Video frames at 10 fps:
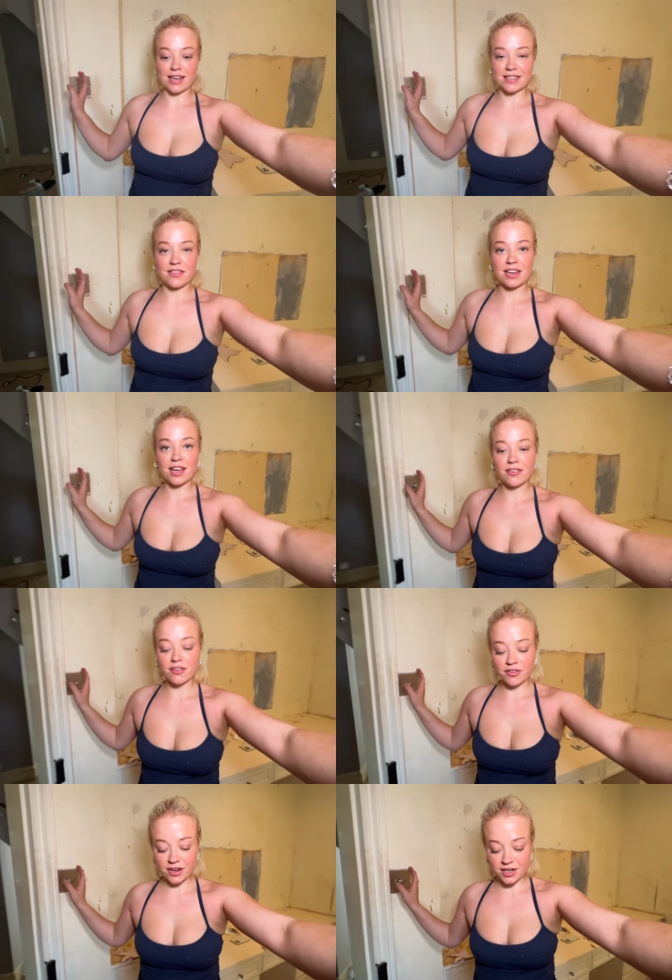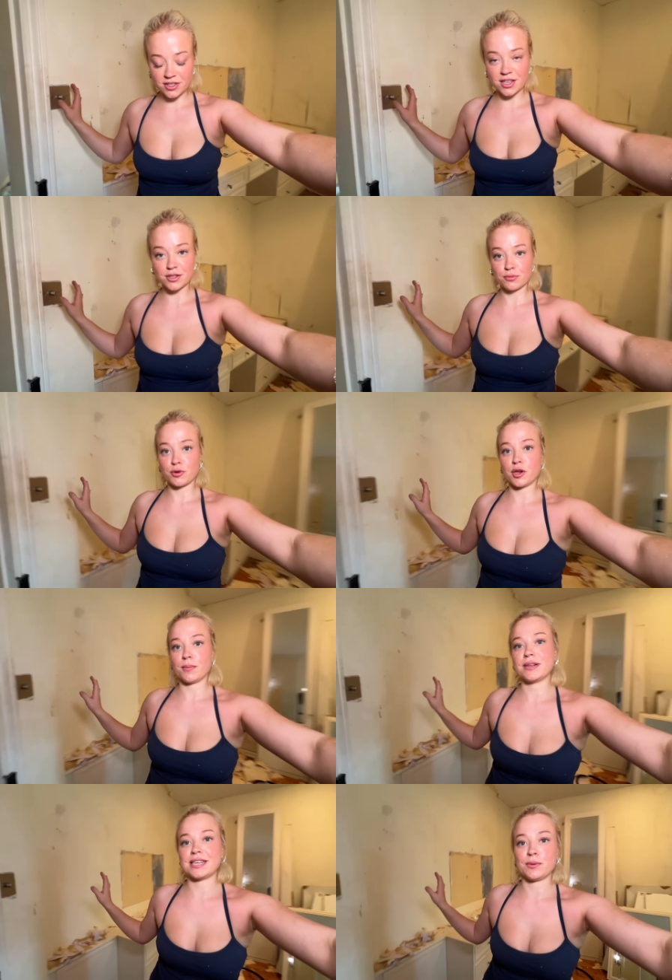I think I've finished this
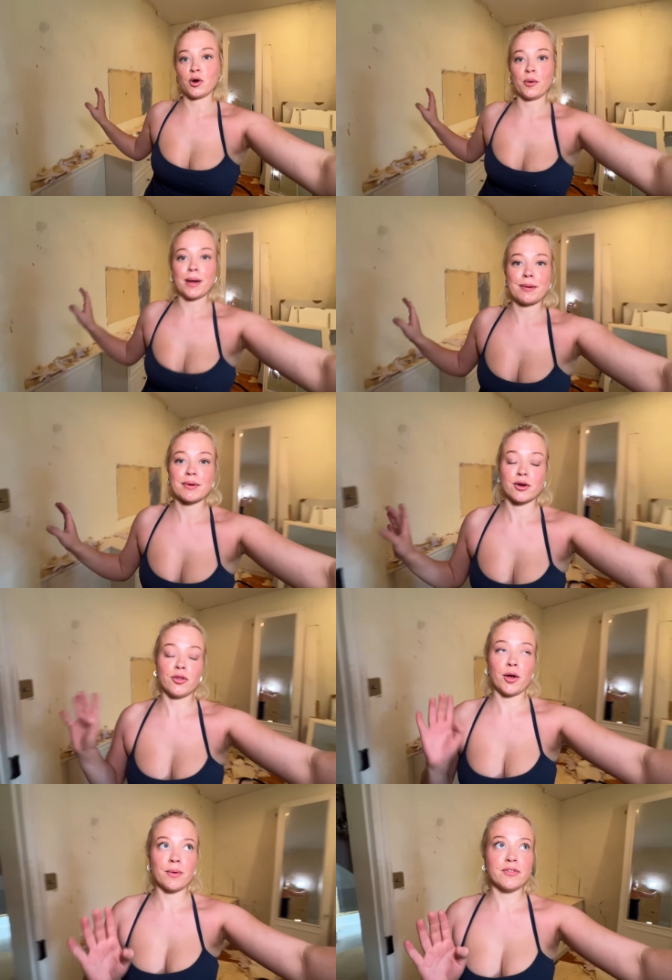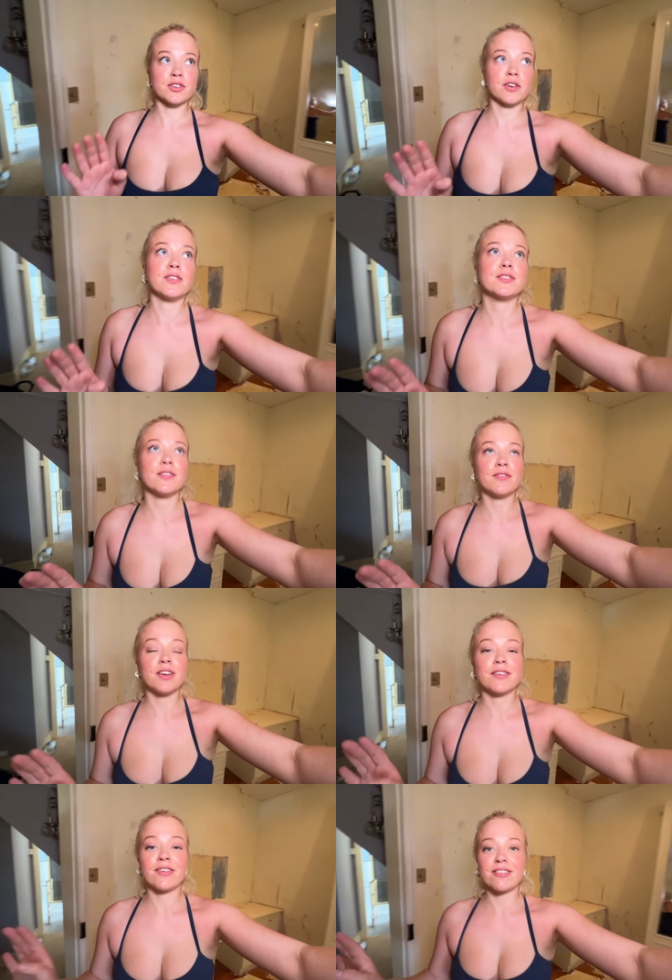room de-wallpapering, although we've discovered something
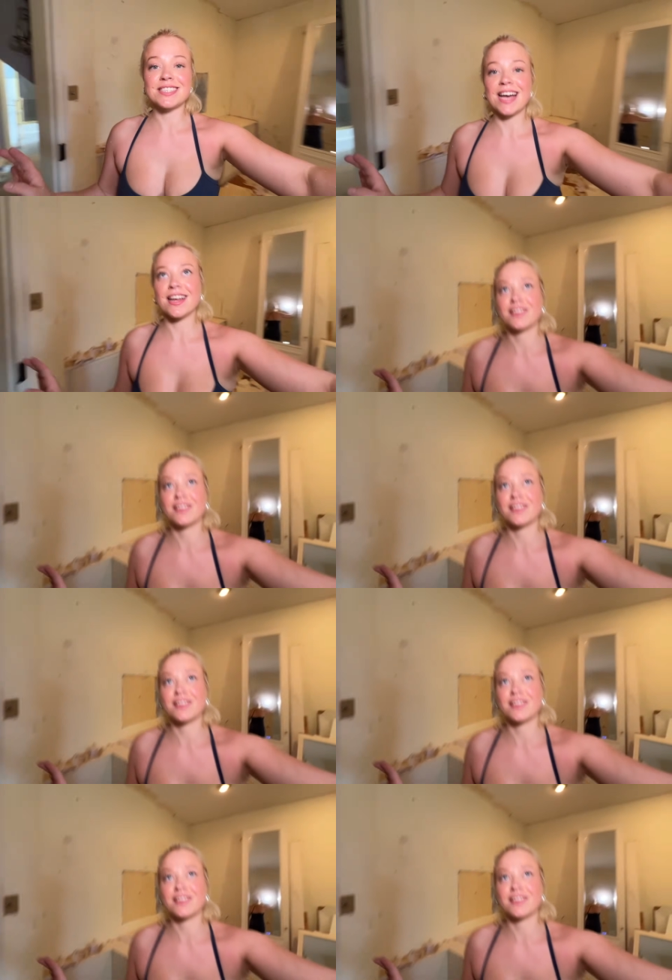very sad.